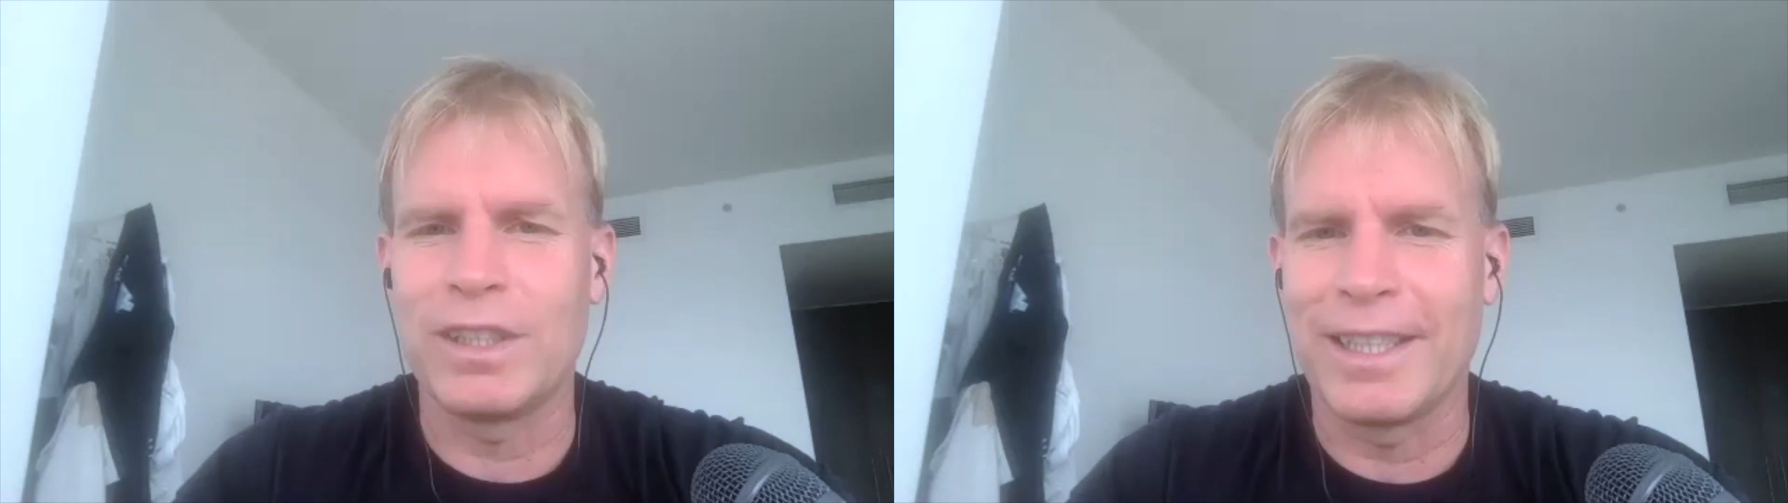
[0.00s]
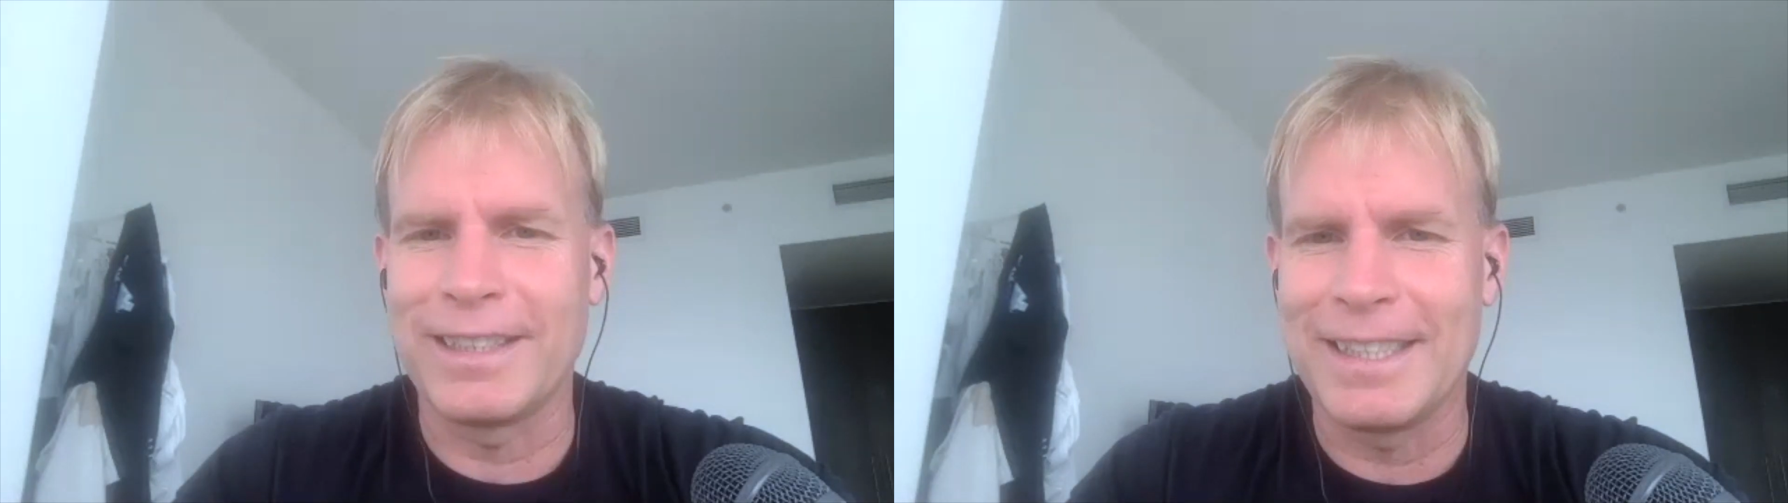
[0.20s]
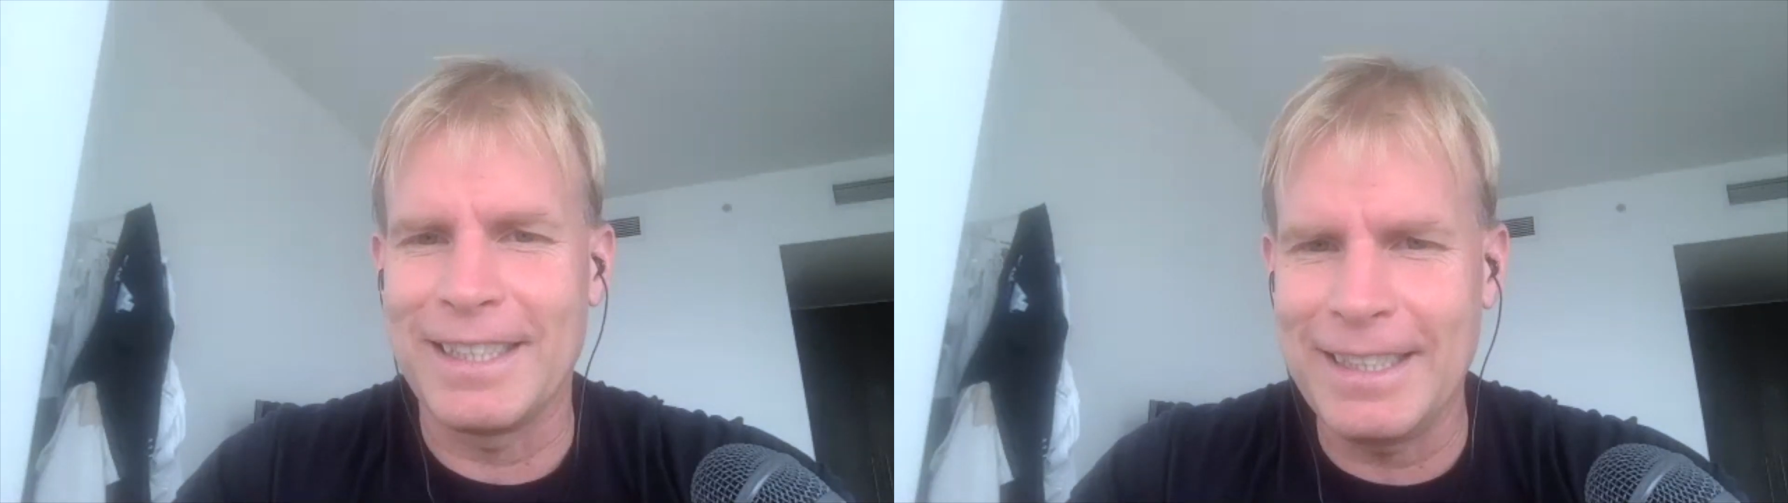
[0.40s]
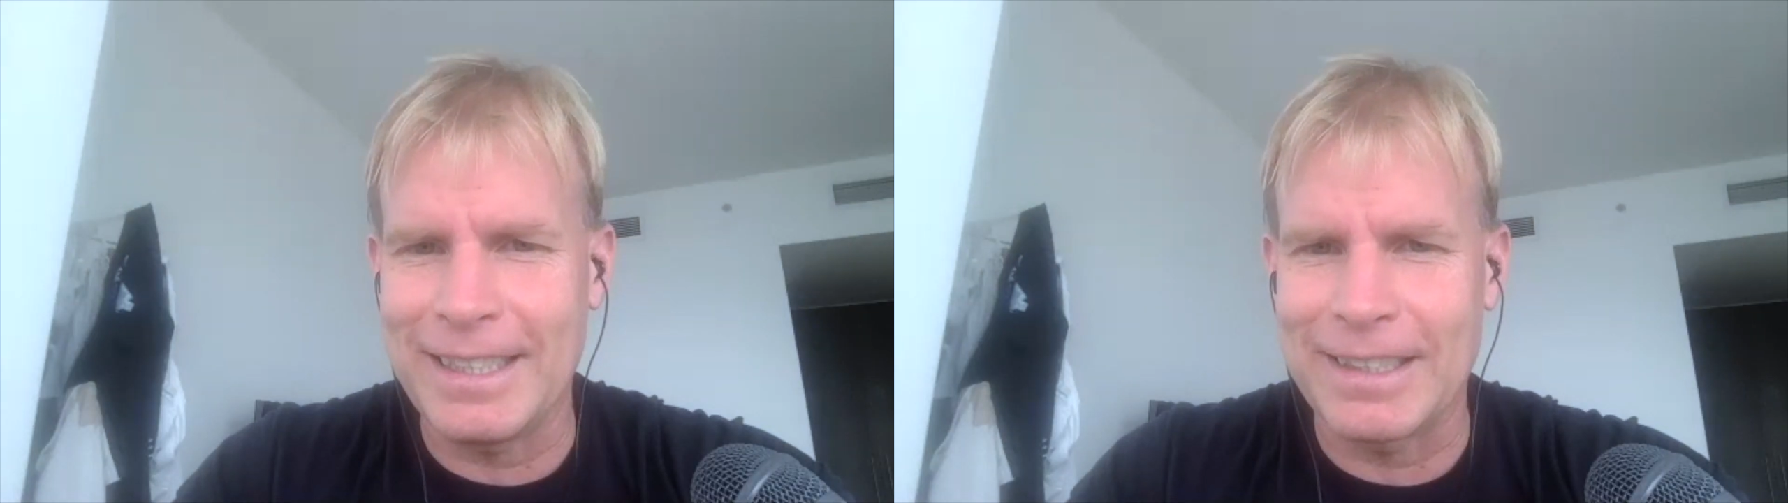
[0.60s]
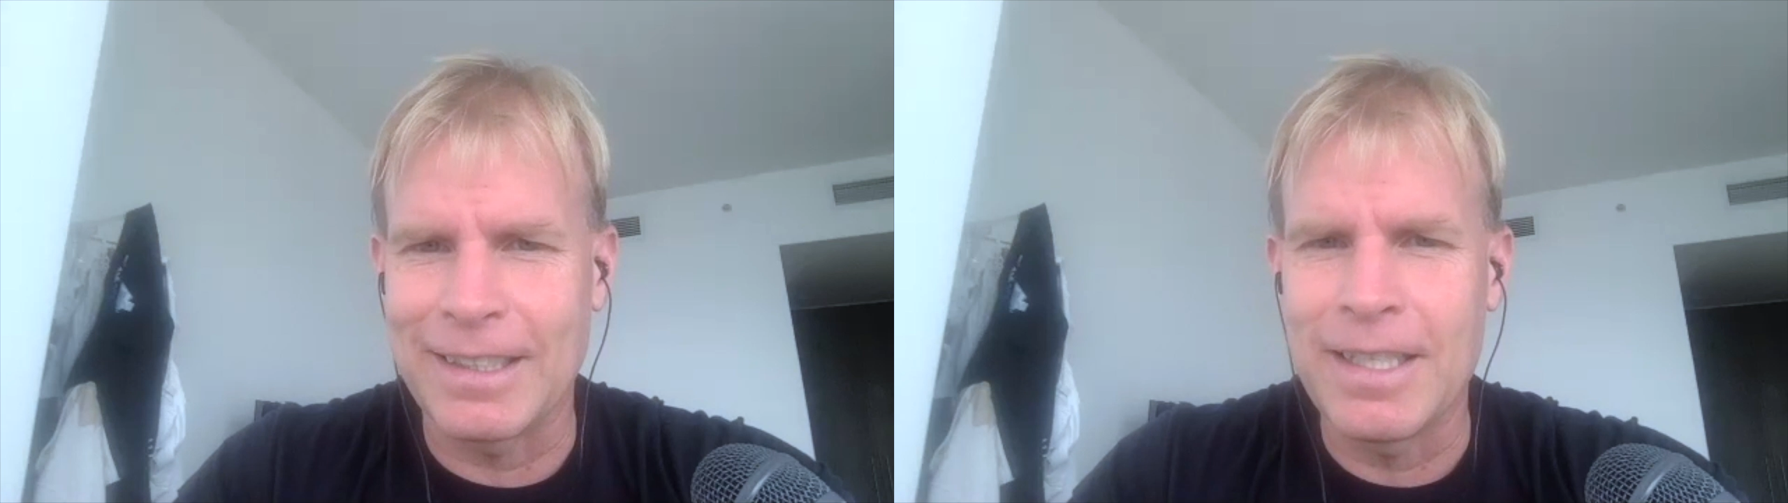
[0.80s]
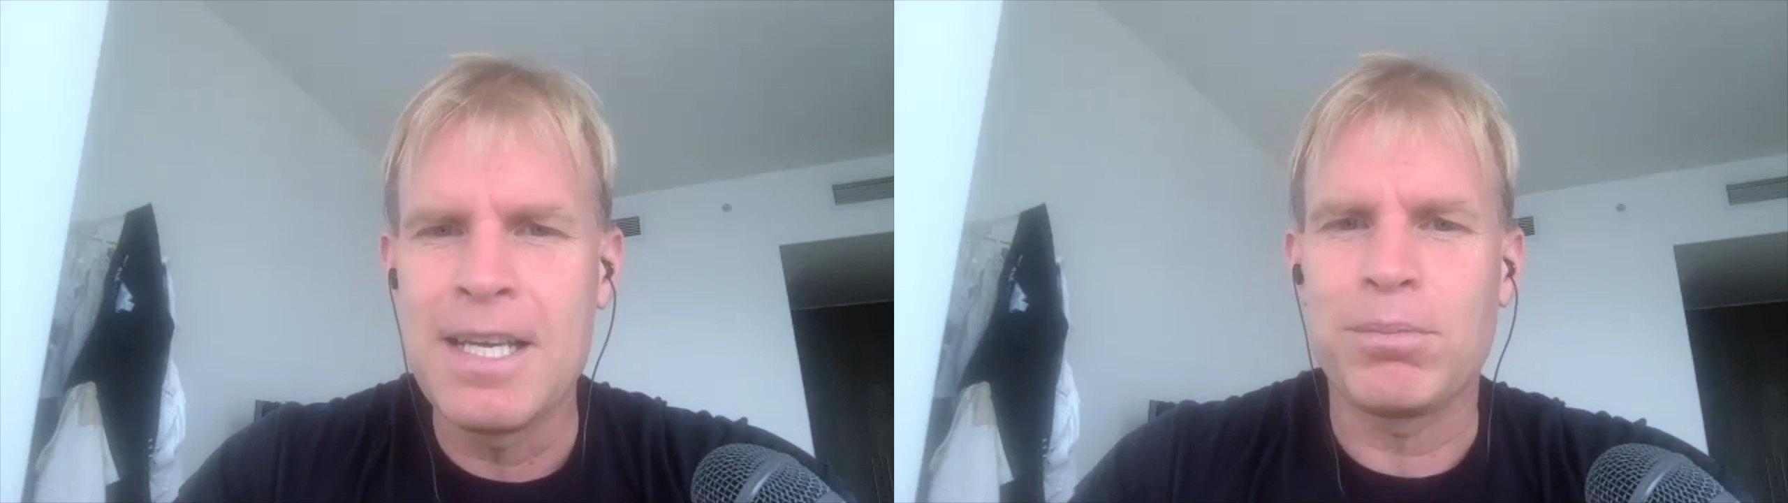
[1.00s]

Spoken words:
feel like eating,